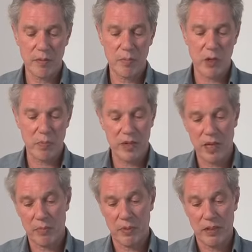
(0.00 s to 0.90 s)
a
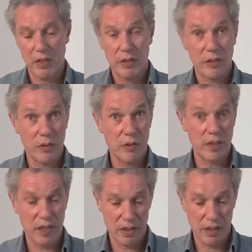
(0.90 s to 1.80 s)
pop-up
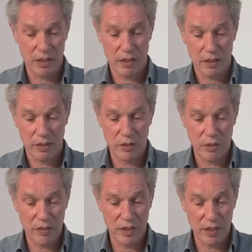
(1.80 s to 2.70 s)
using
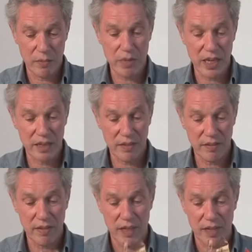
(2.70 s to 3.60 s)
the
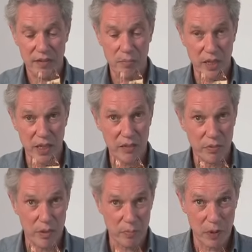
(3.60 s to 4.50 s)
base as a base
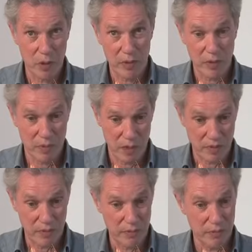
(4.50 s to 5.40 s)
with the pop-up
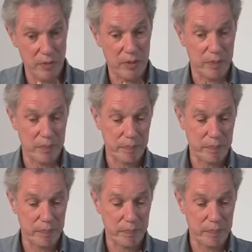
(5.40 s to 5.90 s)
rising from it.